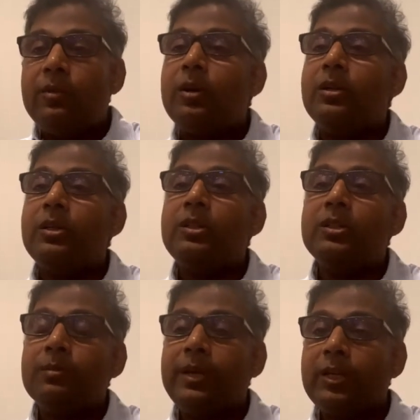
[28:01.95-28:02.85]
of
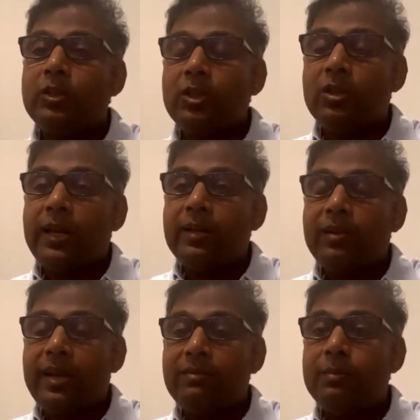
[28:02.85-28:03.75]
orders, making sure like
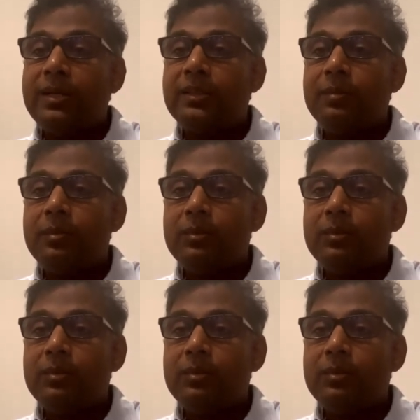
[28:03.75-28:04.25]
we have the best team